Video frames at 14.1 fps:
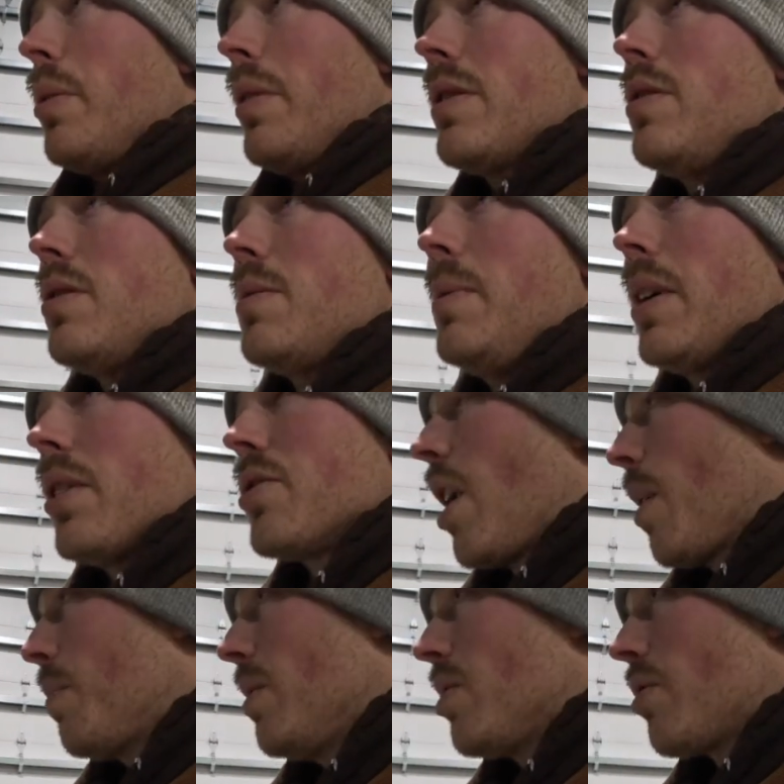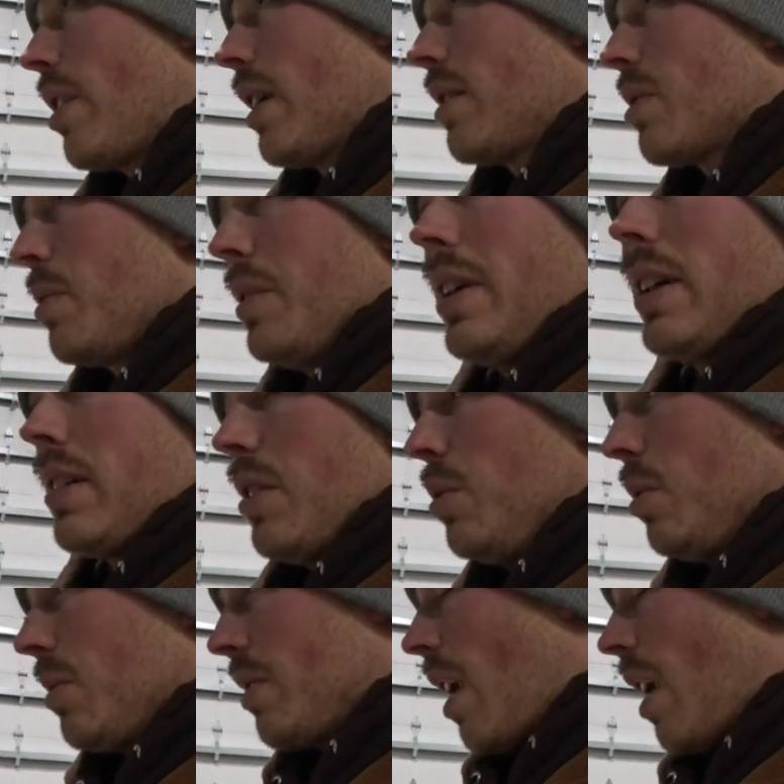this used to be our chopping tractor, so we take the duals